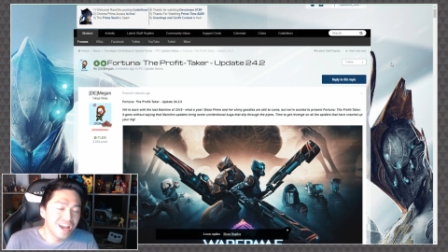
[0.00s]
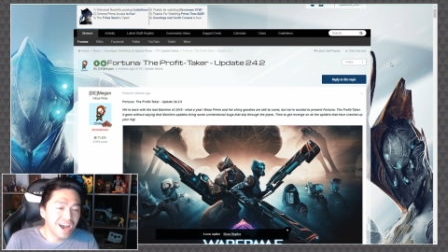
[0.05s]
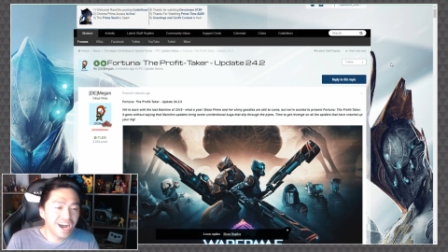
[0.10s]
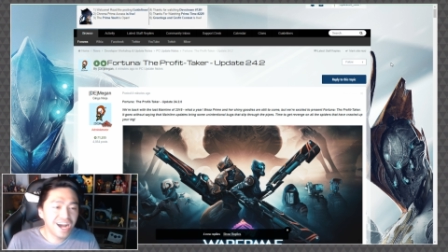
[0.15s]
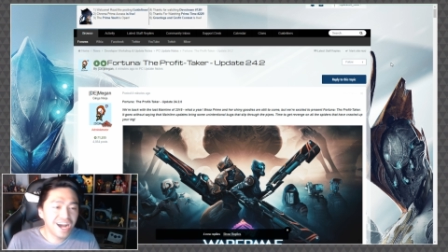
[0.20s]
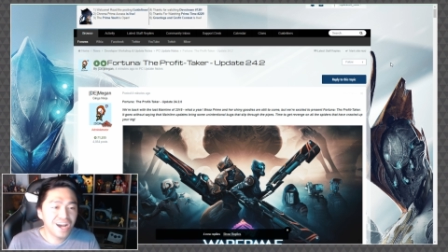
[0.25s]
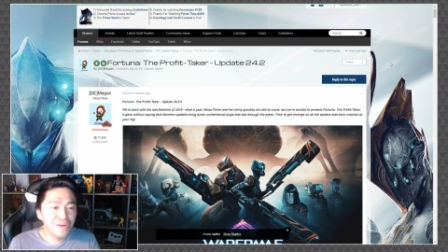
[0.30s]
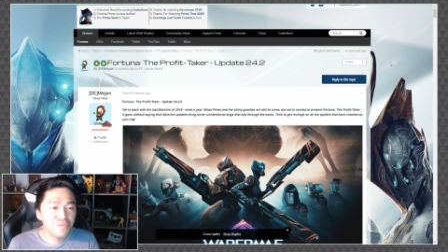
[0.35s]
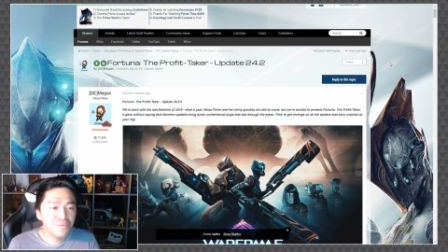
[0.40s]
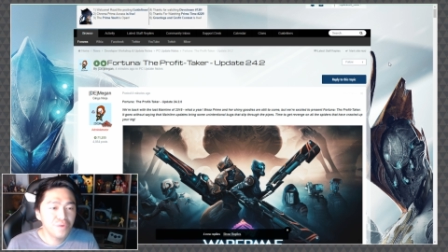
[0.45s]

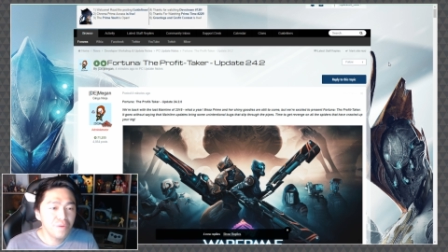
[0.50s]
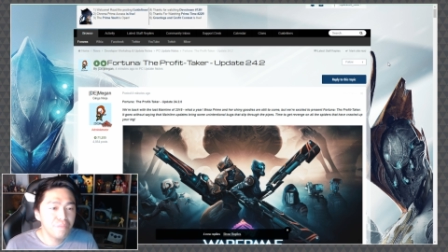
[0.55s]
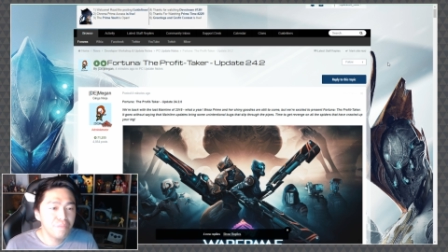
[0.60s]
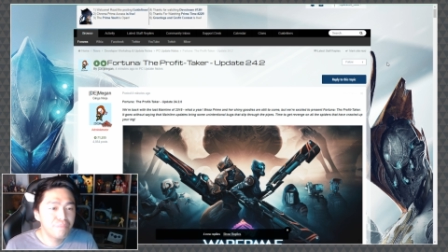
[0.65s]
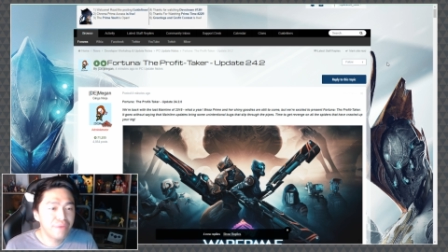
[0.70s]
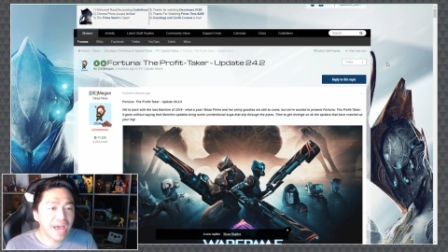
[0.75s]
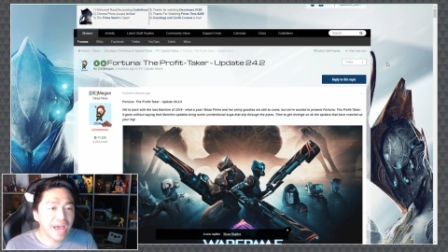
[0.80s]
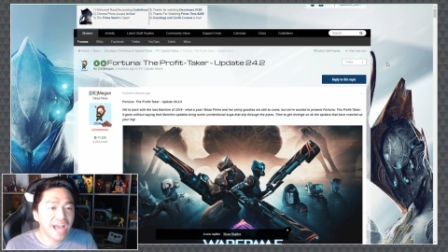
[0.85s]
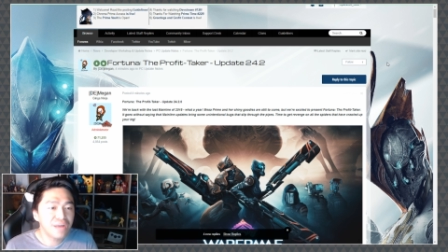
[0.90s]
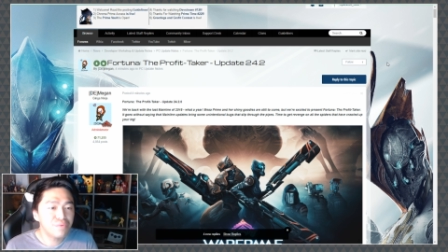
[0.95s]
Uh, we're
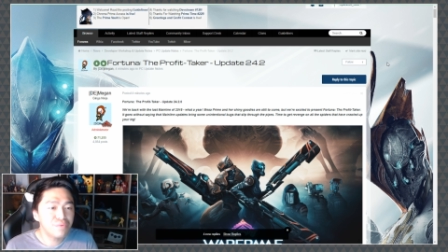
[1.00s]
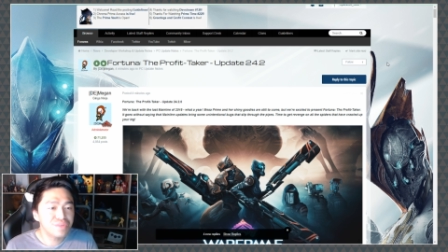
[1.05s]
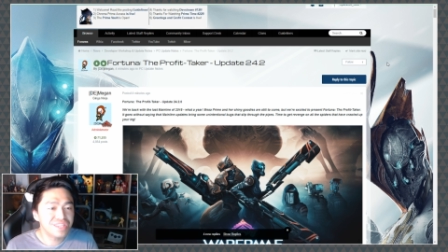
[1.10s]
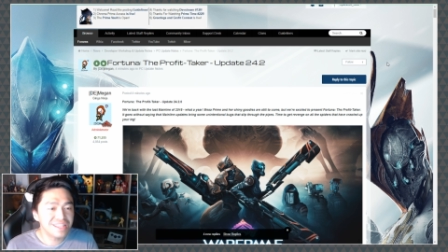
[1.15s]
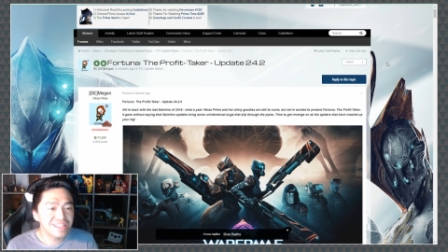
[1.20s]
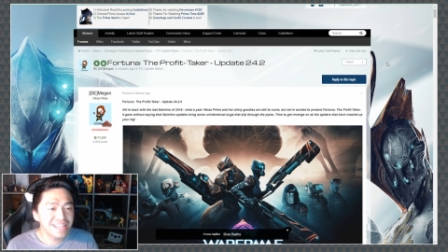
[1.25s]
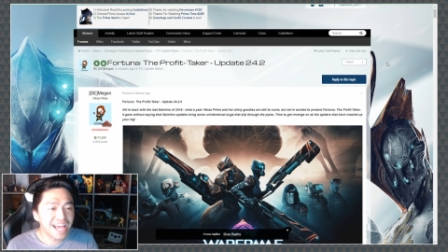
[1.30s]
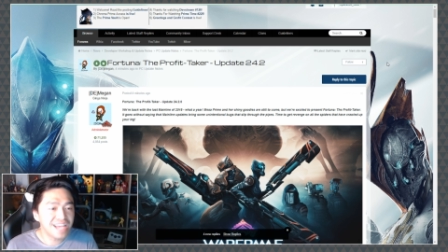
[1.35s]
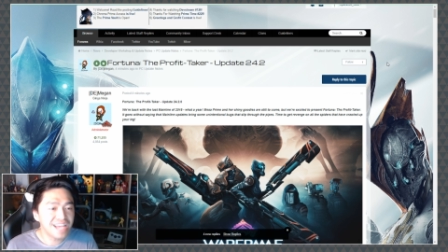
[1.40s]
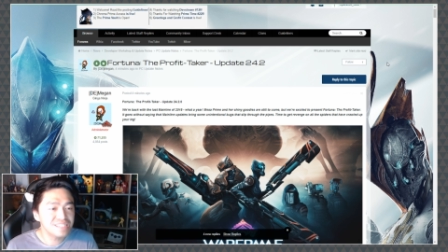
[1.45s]
back with the
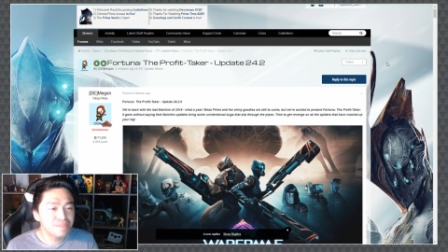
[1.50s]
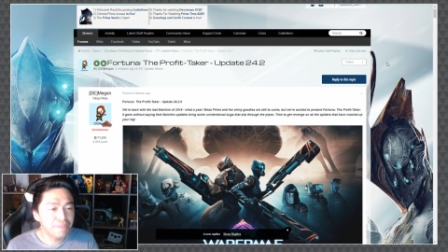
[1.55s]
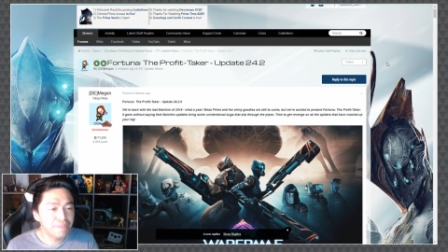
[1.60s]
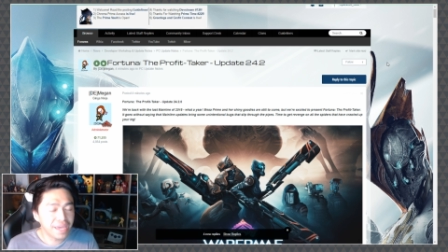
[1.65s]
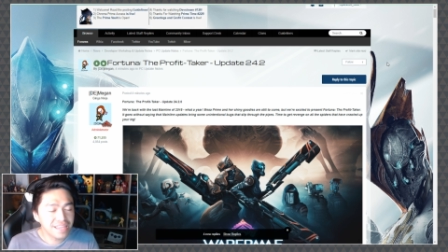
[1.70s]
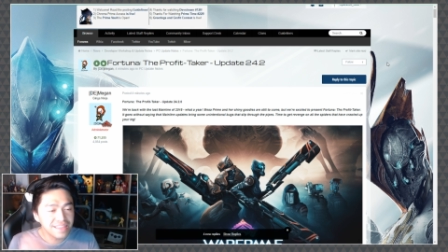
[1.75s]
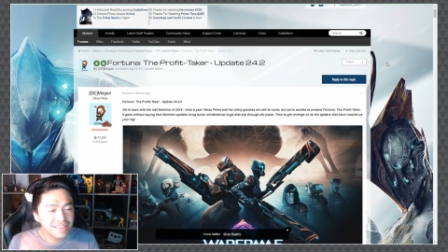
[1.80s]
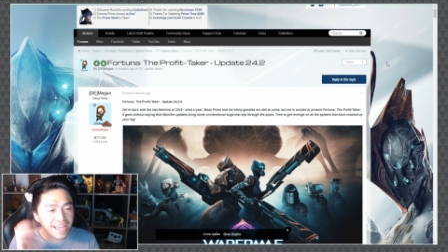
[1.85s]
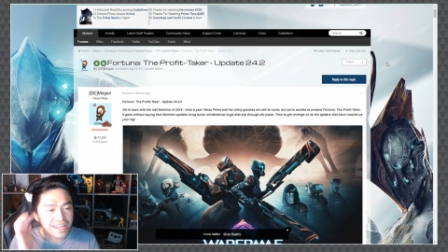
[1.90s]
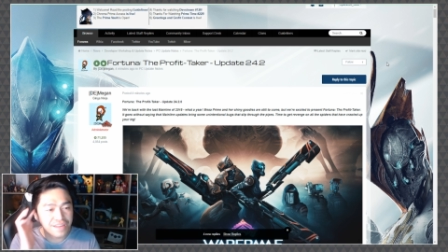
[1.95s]
last
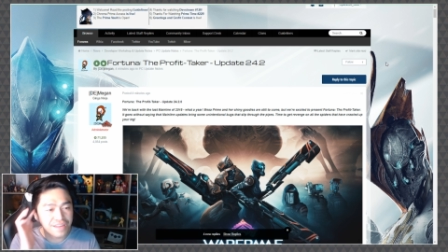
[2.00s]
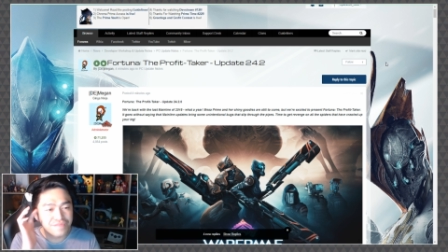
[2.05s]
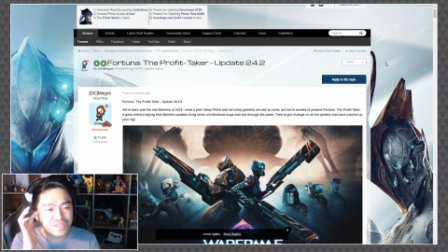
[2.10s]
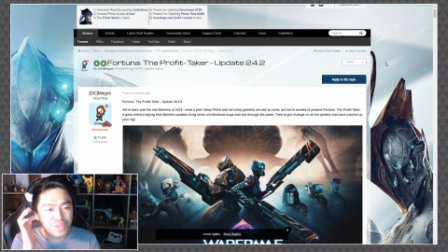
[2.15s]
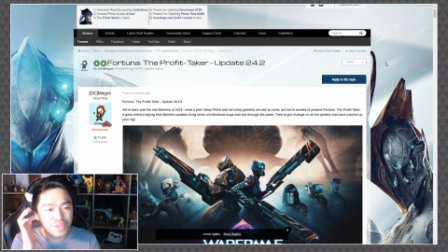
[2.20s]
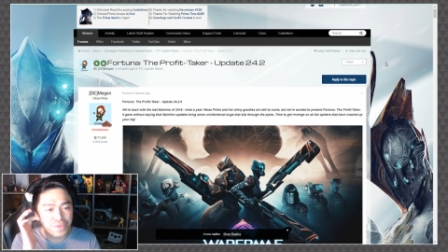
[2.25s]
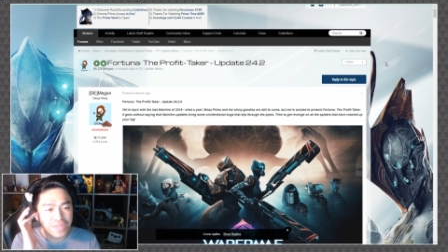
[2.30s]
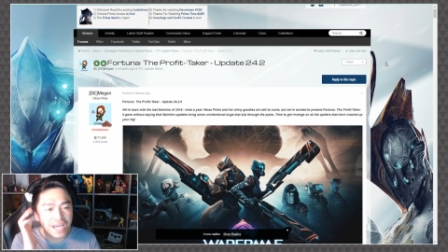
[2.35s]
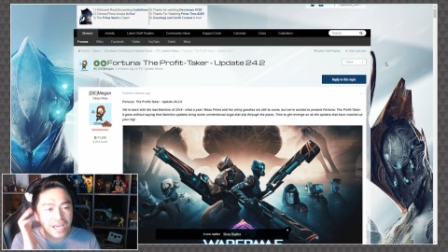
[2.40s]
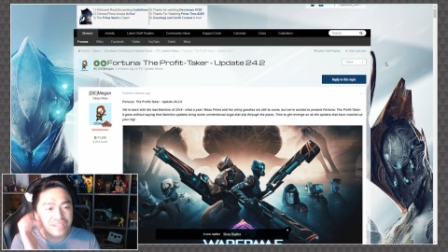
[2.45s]
mainline of
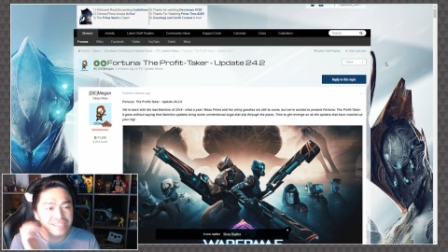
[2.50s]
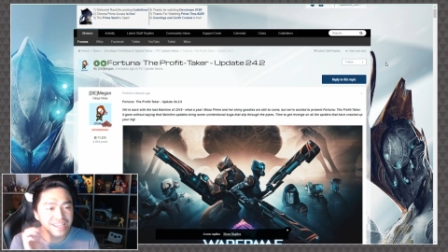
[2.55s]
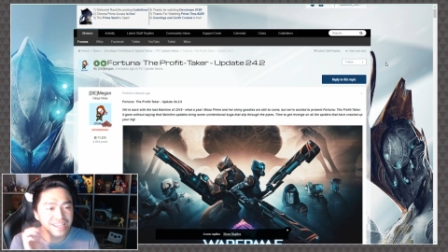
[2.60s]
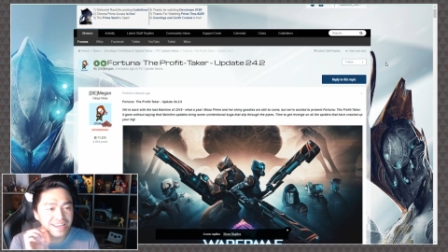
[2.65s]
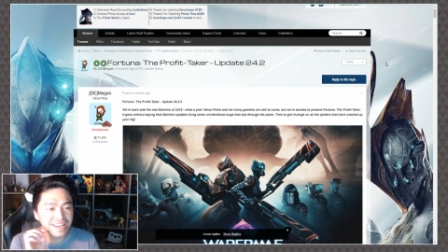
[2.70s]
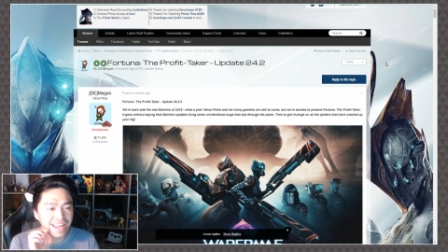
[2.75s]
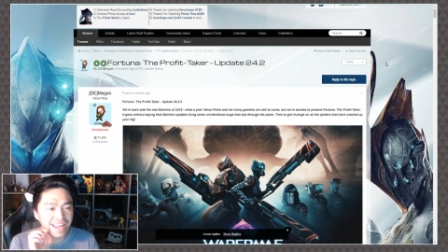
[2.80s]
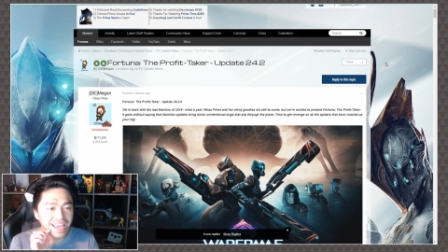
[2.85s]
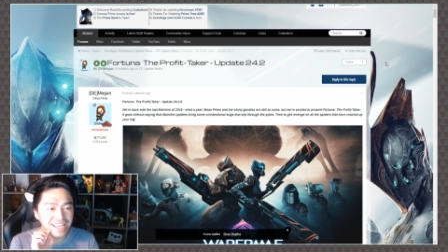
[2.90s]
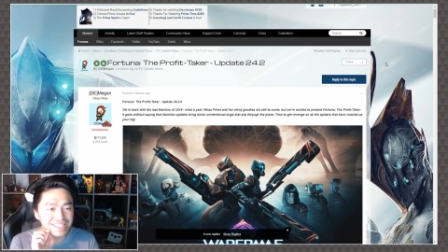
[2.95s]

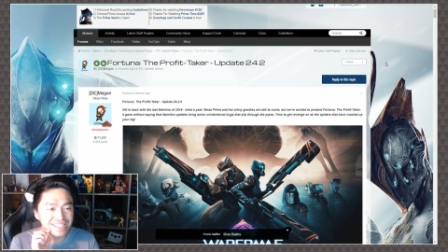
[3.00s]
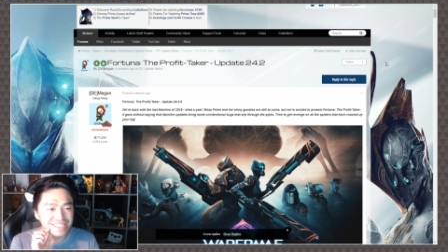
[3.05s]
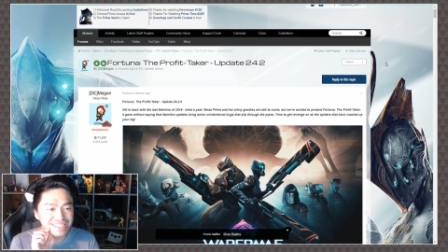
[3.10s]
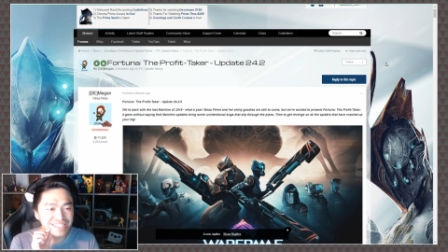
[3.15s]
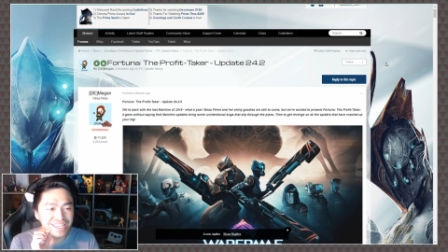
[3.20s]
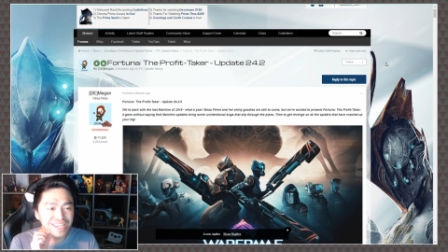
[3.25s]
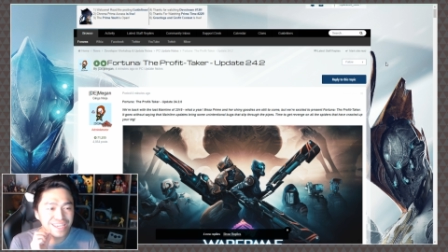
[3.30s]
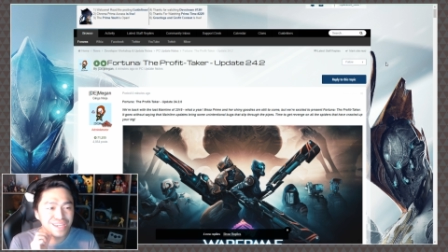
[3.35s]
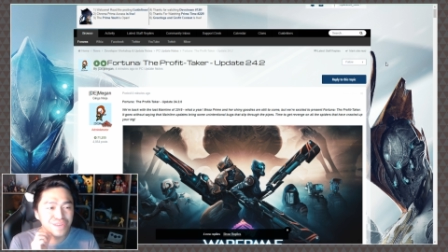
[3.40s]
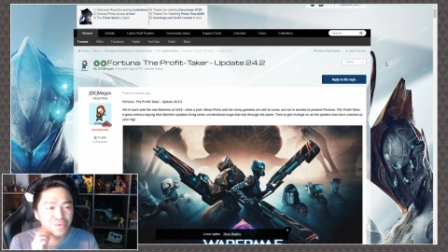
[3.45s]

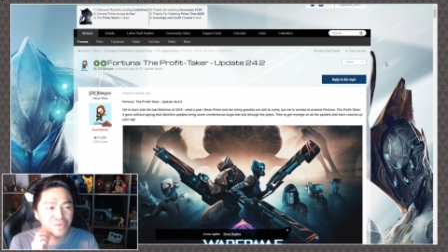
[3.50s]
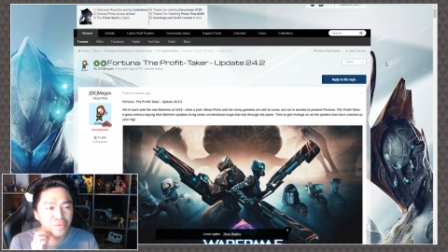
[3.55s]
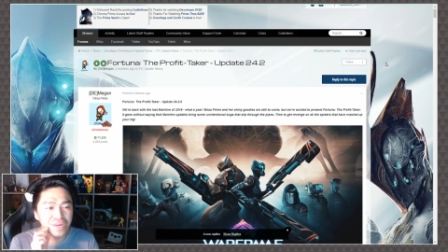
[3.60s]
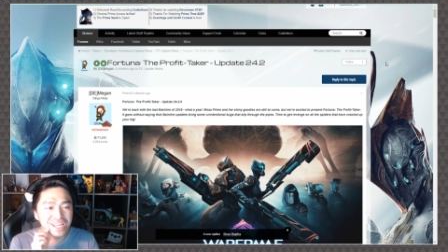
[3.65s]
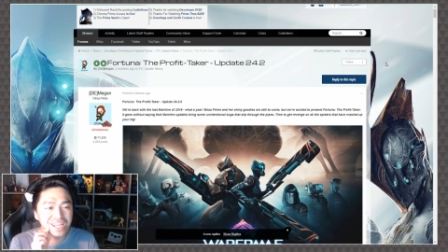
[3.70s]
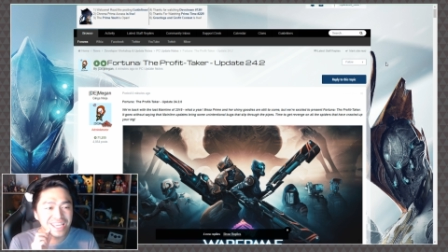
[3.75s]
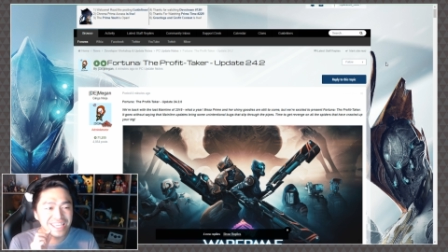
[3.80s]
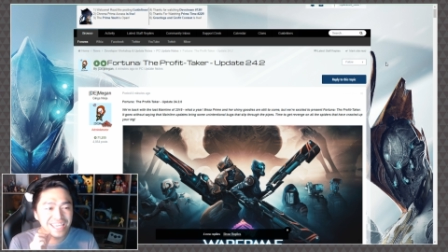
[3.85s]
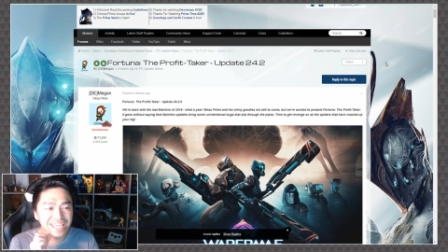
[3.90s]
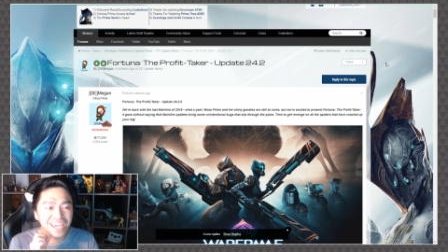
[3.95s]
2018. What
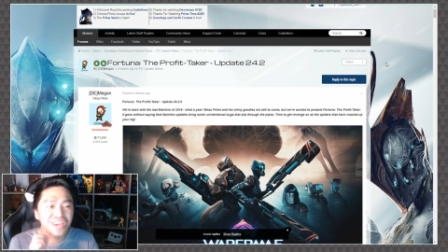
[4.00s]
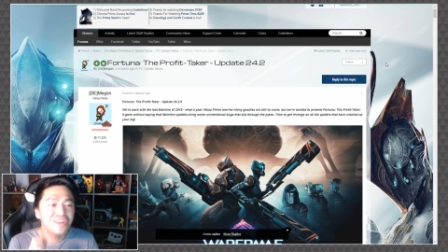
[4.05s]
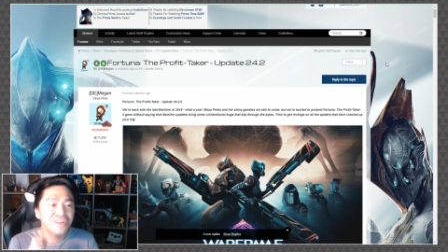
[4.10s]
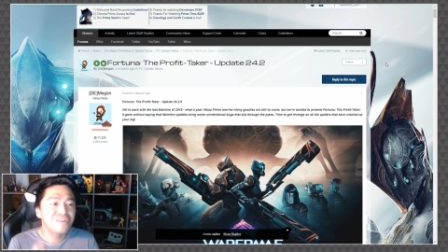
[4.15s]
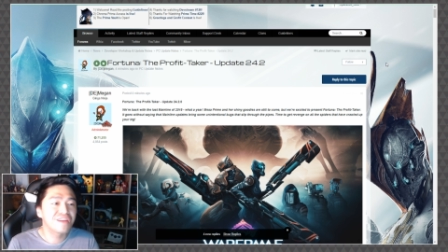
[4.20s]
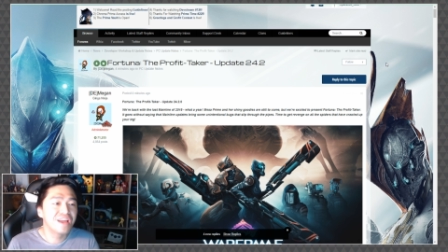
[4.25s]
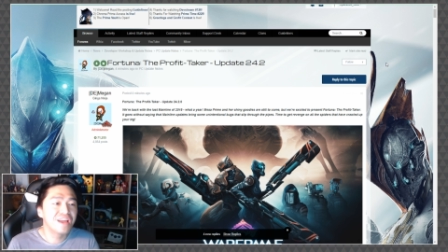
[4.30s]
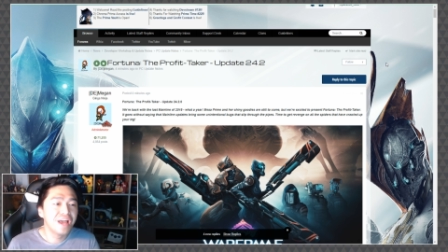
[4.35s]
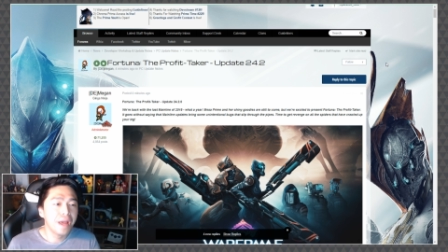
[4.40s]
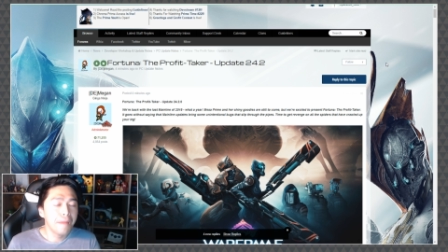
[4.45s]
a
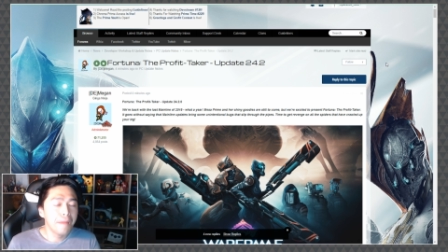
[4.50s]
year!